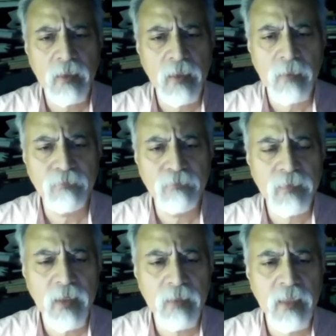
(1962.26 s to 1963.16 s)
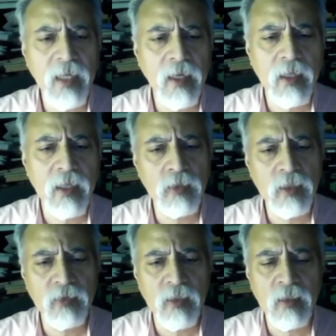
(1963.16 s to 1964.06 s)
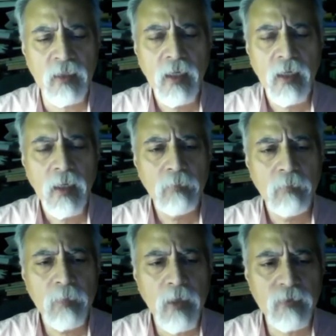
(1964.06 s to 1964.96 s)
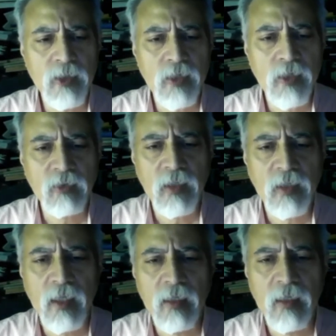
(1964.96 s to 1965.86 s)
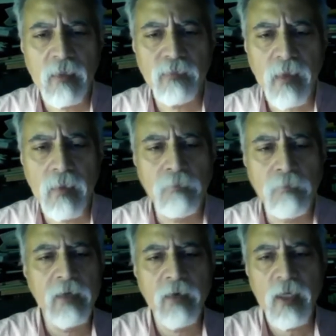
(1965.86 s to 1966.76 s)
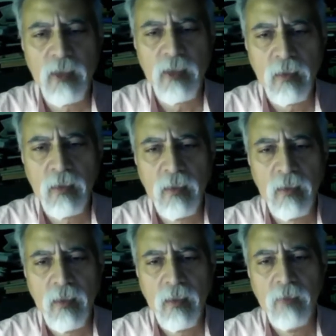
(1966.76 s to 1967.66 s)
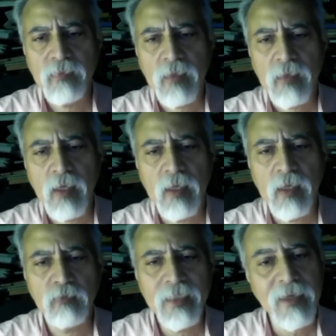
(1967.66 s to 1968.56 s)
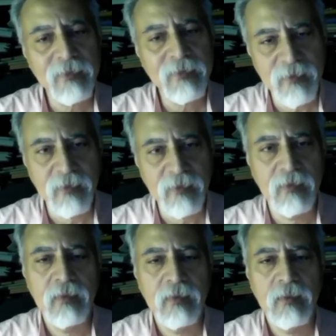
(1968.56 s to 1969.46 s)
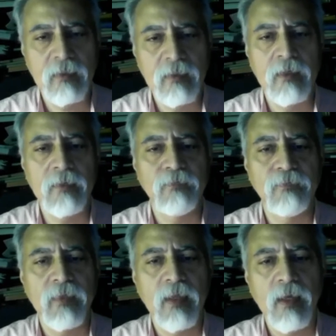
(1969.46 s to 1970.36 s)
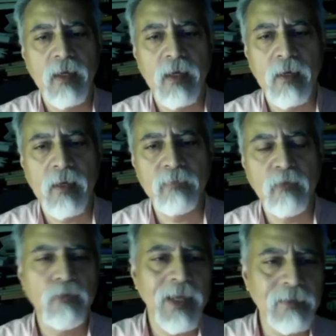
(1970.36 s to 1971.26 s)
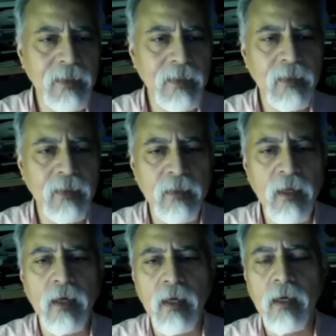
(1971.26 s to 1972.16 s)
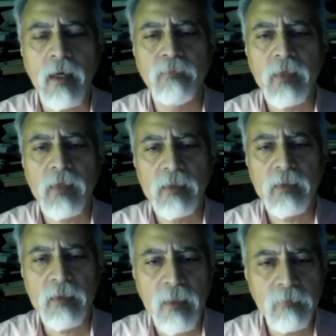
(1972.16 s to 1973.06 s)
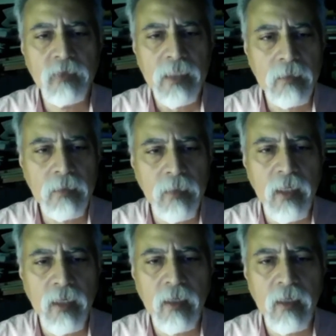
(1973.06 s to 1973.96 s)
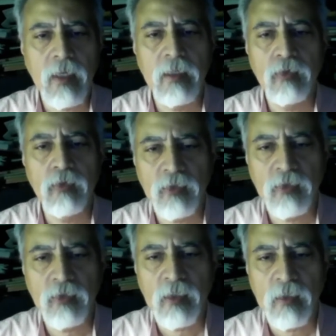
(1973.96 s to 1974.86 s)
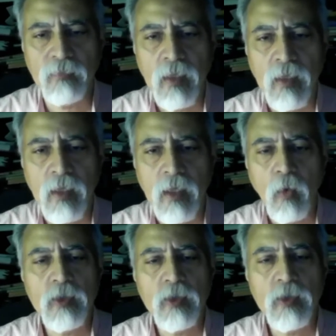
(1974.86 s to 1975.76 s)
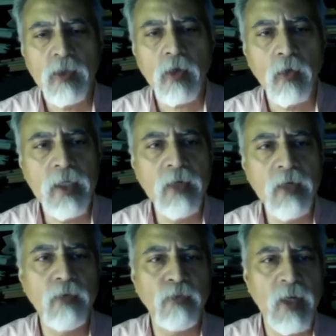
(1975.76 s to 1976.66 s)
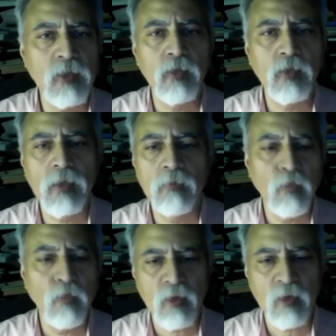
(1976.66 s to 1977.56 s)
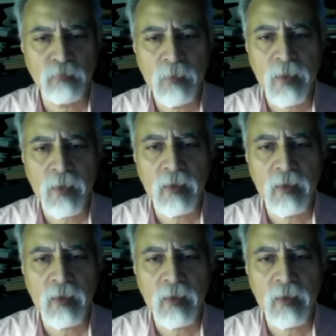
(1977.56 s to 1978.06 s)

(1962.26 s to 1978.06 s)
in Malay and Indonesian, people often translate migration as migrasi, right? Forgetting that there are terms in Malay and Indonesian which not only refer to the movement of peoples,